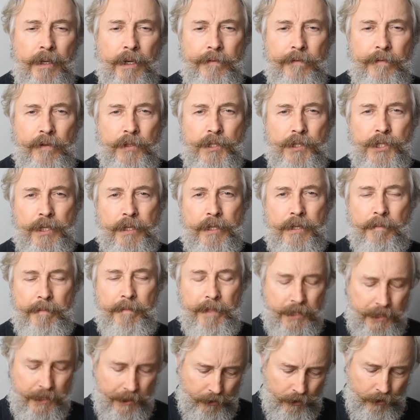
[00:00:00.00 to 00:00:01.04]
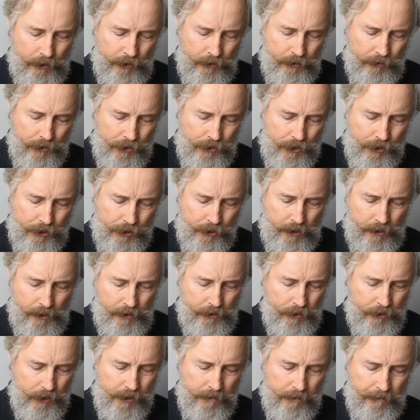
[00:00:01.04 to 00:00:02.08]
I've always thought the best thing to do is just try
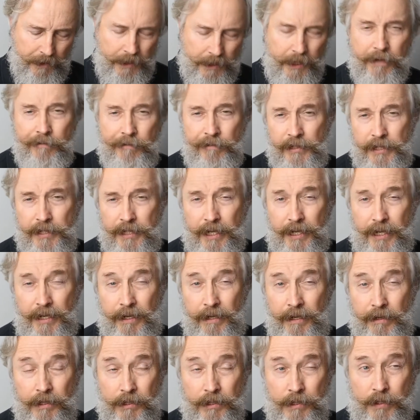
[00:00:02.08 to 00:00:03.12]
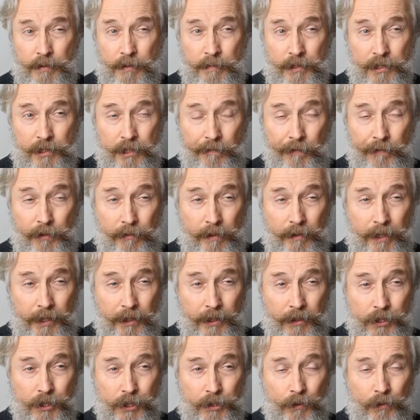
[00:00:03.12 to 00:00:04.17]
to do something every day, especially if you're
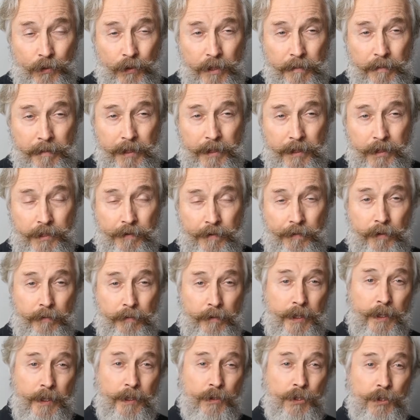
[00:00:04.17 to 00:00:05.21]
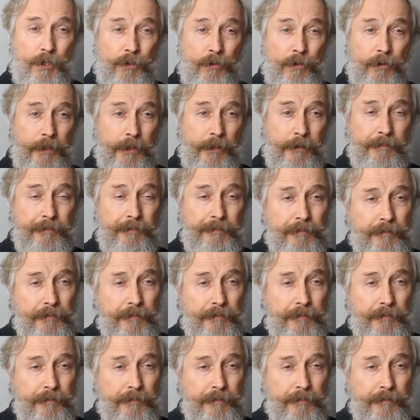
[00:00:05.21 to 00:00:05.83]
writing a story, because if you're writing a story,